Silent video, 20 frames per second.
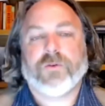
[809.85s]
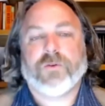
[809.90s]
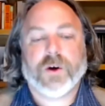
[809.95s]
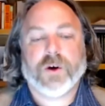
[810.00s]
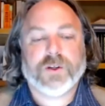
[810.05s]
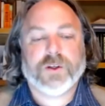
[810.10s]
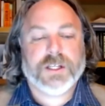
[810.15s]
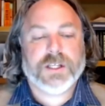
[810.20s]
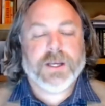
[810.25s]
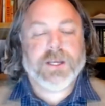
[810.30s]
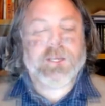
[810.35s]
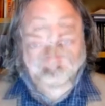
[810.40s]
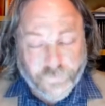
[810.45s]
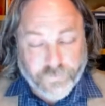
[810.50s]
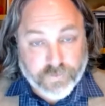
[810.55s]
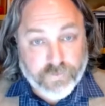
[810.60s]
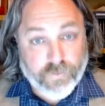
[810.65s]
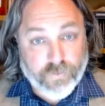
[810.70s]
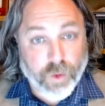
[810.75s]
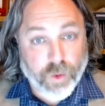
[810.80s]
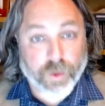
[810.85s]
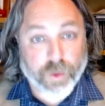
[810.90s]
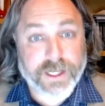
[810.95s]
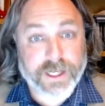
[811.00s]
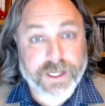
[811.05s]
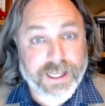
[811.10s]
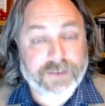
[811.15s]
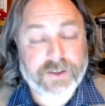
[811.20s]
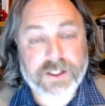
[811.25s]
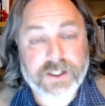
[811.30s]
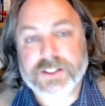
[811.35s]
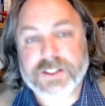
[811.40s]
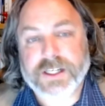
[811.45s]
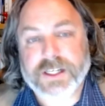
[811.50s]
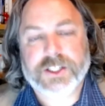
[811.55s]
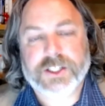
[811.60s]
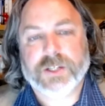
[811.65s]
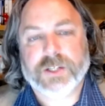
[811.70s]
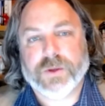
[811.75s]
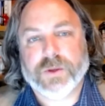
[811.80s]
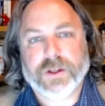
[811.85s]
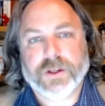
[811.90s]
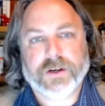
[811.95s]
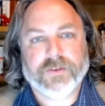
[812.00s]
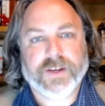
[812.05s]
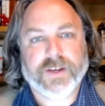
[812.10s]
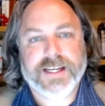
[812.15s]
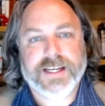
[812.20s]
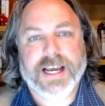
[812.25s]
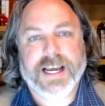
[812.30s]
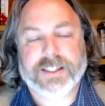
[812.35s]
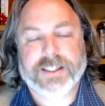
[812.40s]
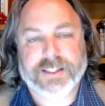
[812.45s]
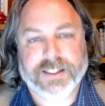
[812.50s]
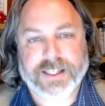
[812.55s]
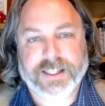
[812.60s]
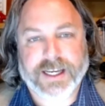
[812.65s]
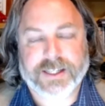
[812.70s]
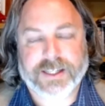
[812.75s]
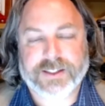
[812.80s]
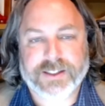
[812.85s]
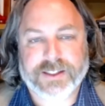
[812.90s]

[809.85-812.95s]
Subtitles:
Folks, we're going to have a discussion with our fantastic guest.